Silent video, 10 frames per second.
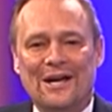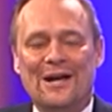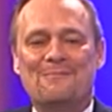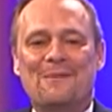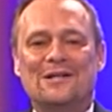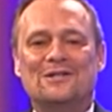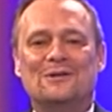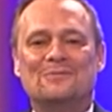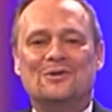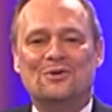and makes
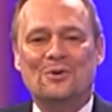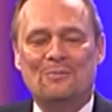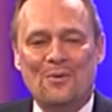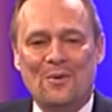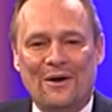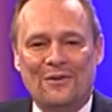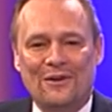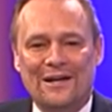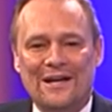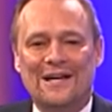him super
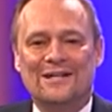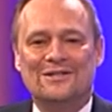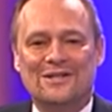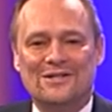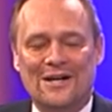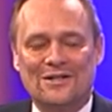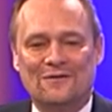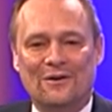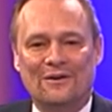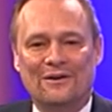wealthy and successful.